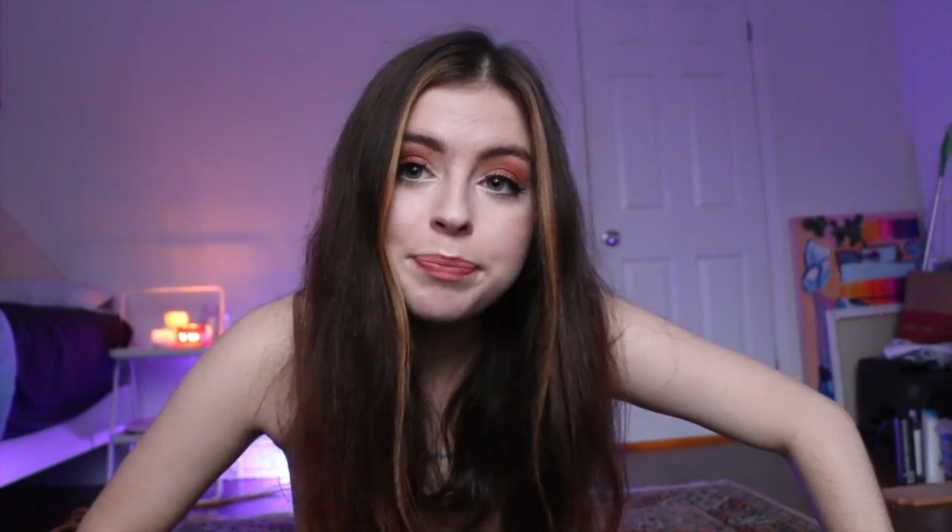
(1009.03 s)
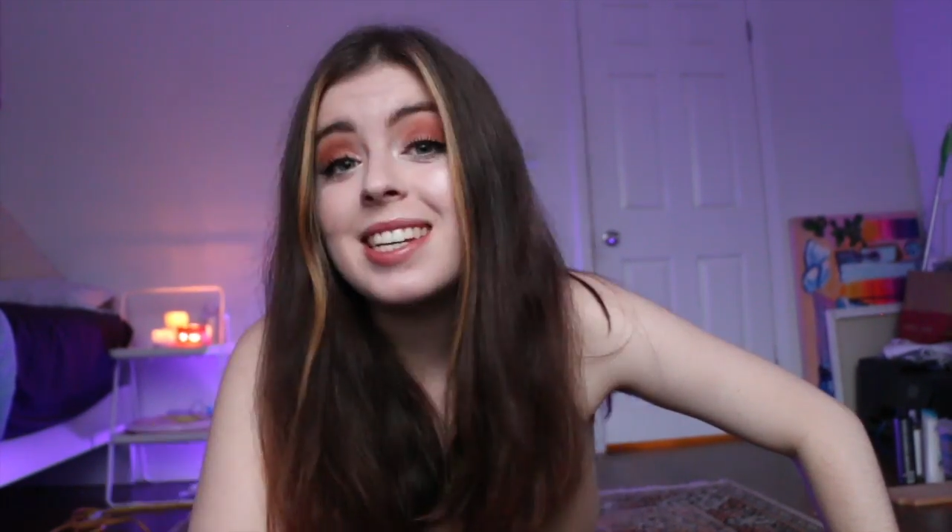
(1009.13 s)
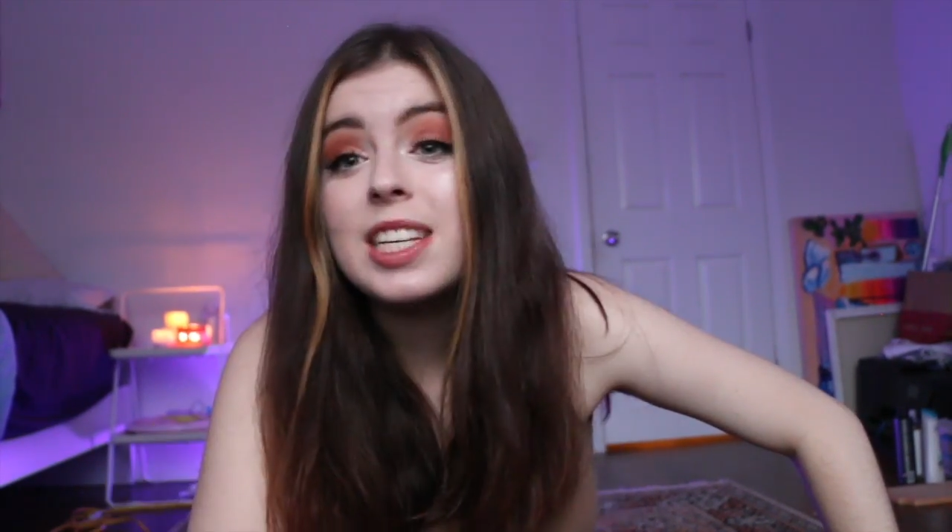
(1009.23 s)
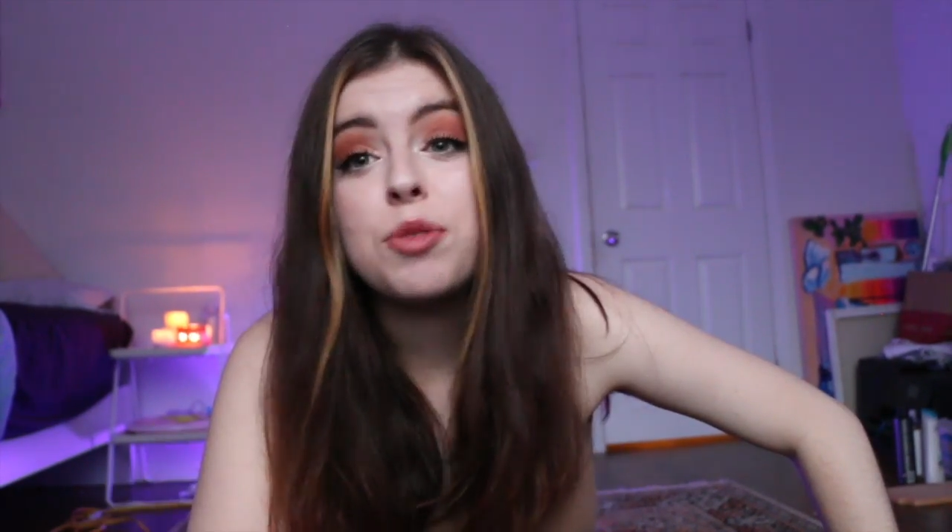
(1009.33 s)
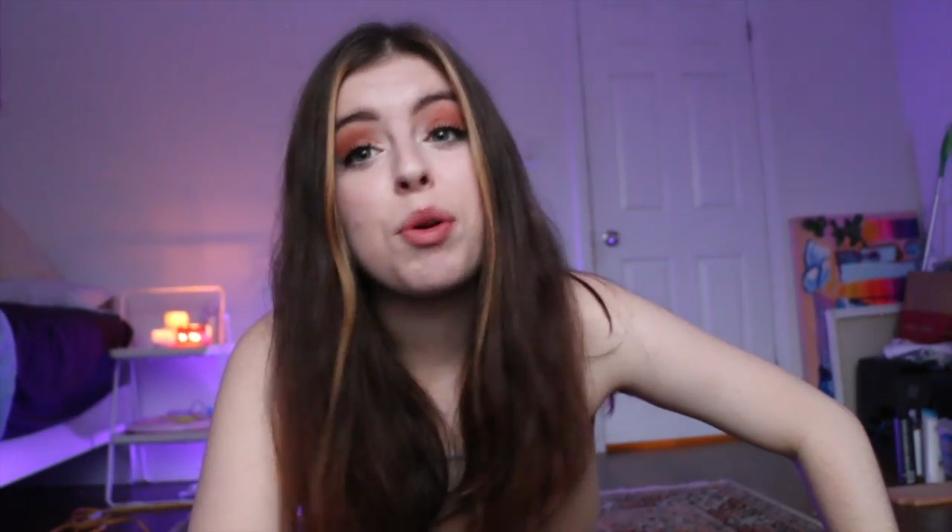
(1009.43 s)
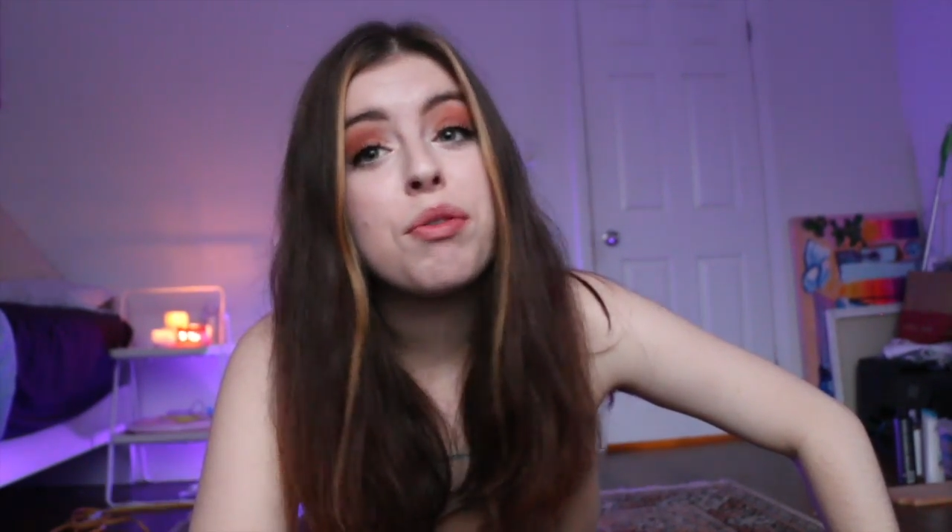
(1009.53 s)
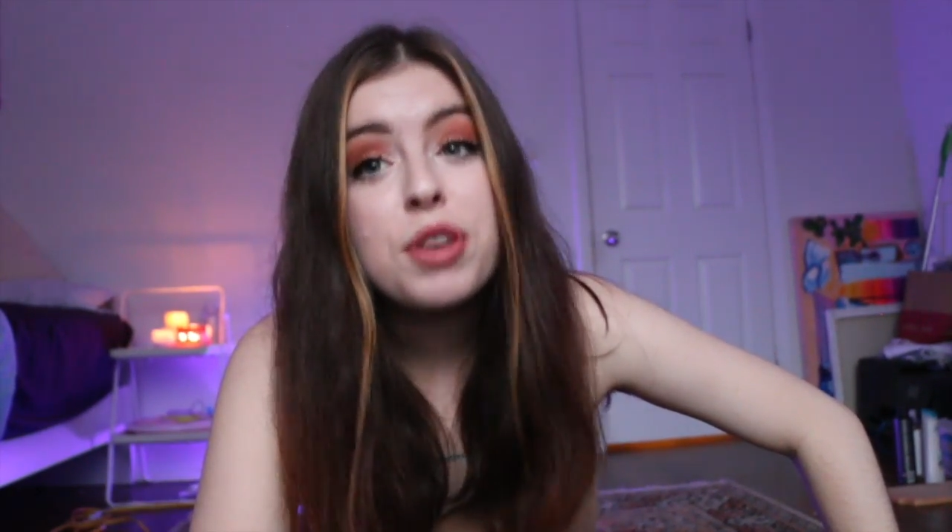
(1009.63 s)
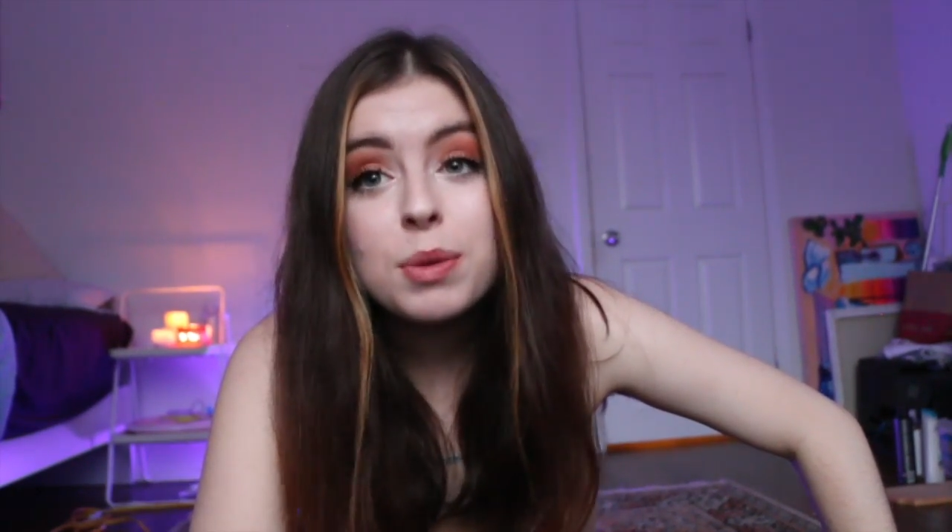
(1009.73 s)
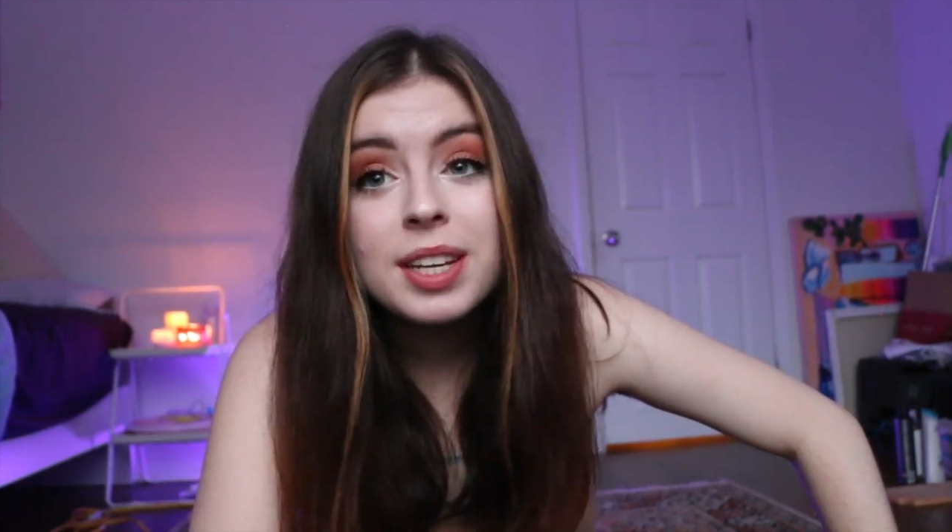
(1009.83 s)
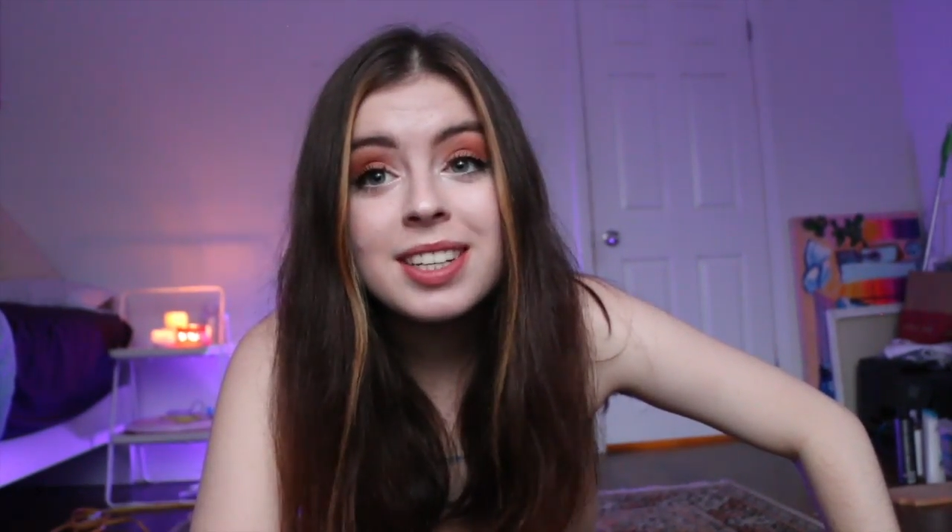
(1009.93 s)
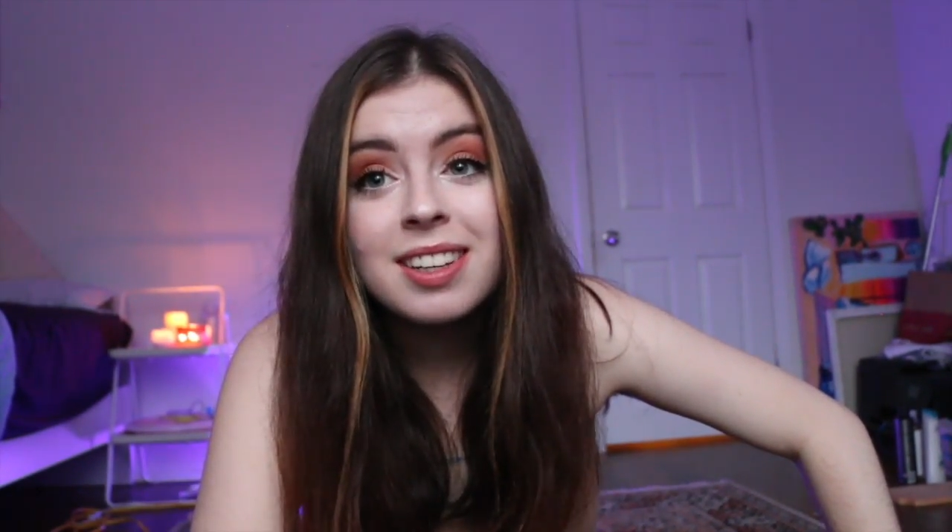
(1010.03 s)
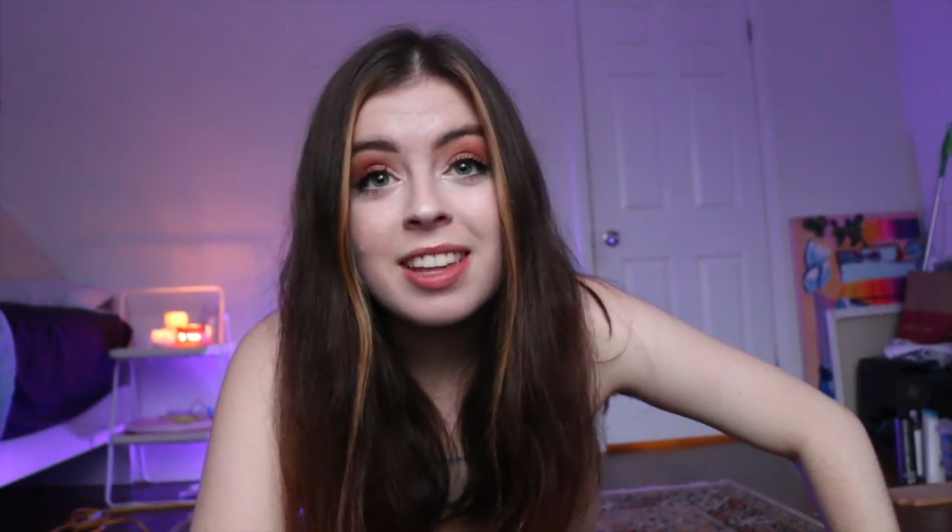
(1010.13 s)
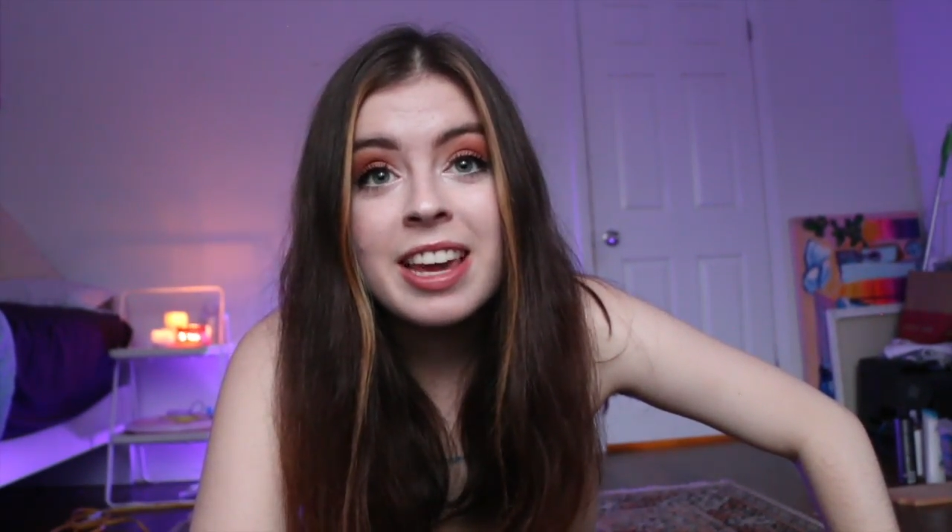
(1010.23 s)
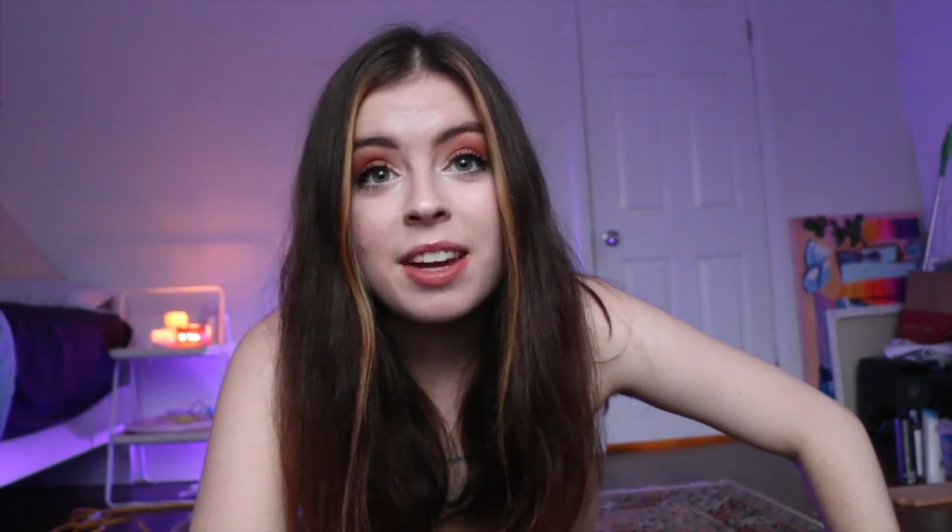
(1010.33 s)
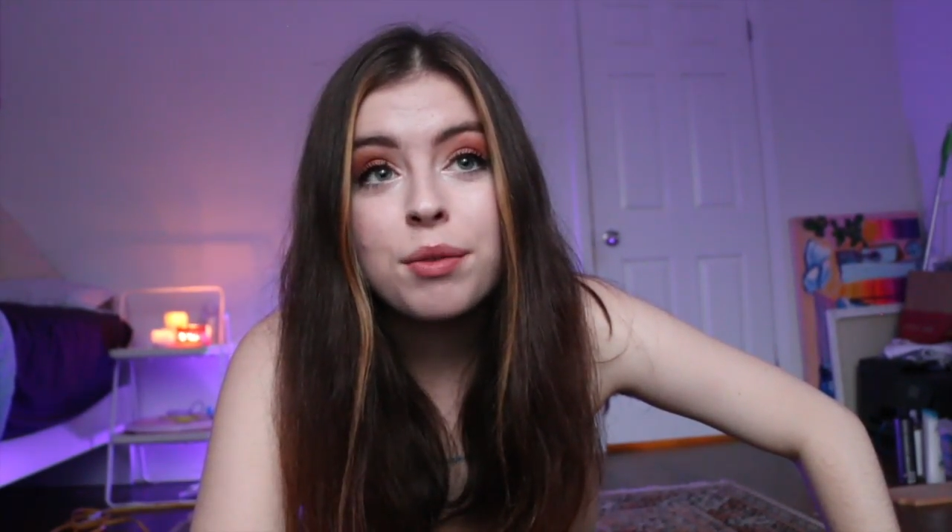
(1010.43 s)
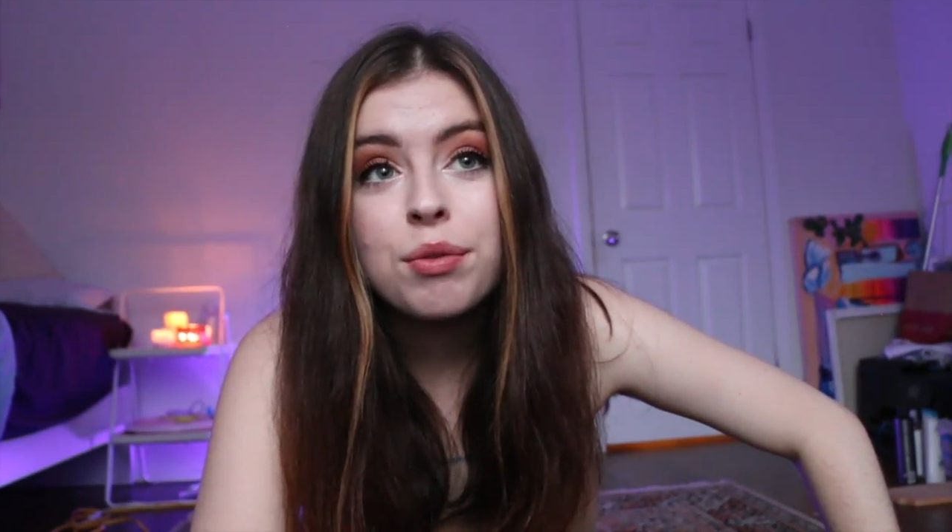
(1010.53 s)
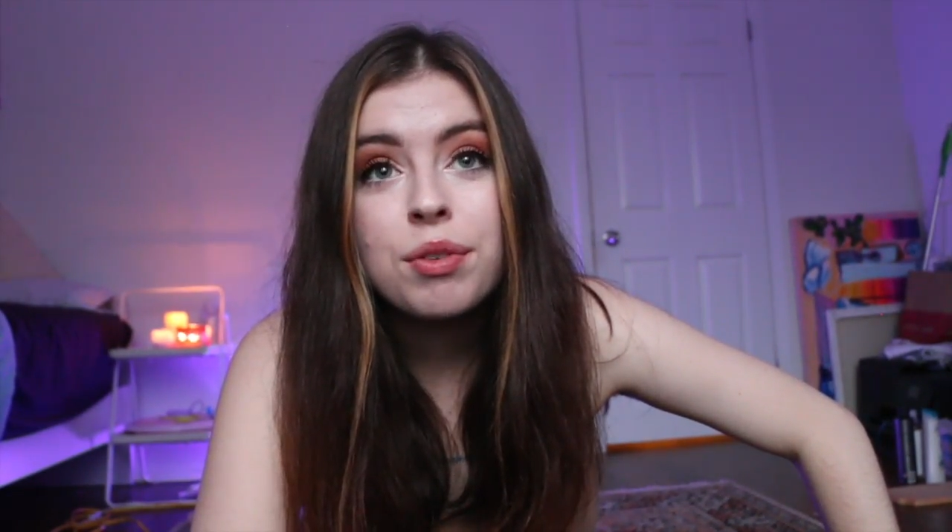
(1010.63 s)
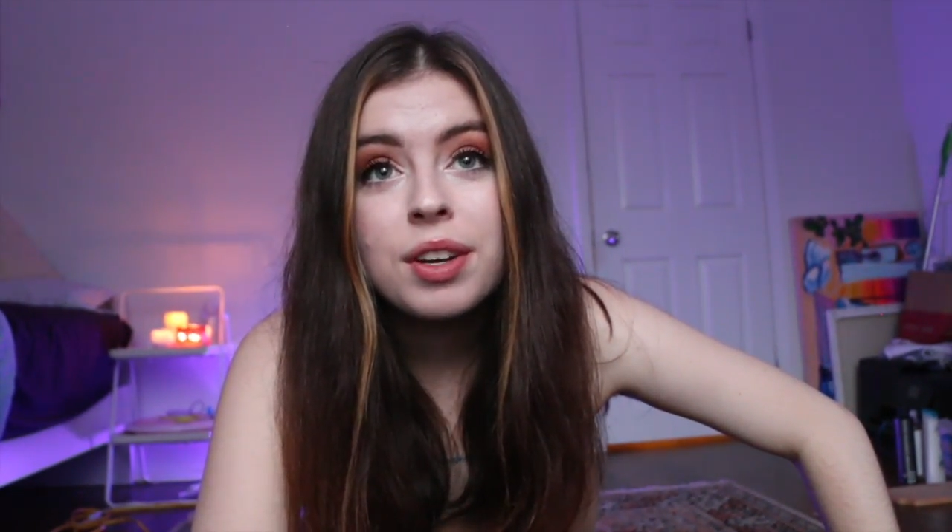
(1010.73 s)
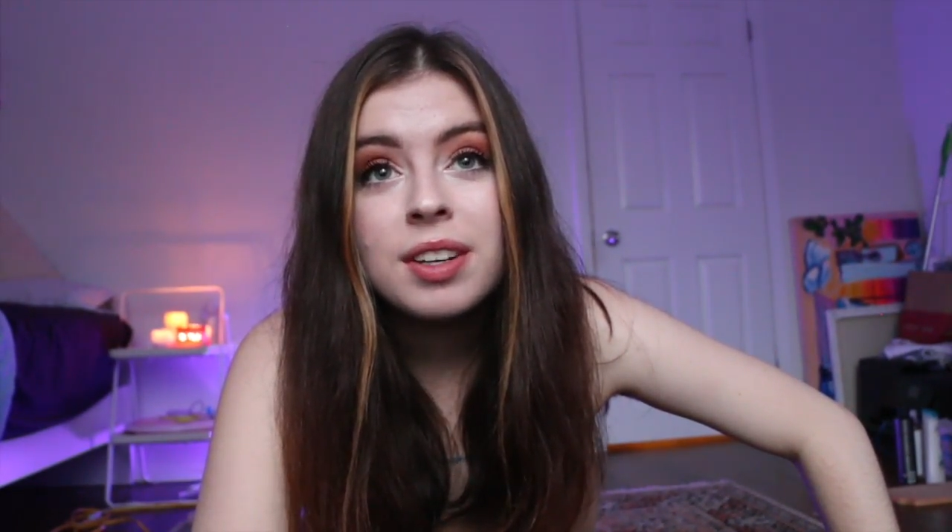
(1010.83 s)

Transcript: and he's refusing to leave,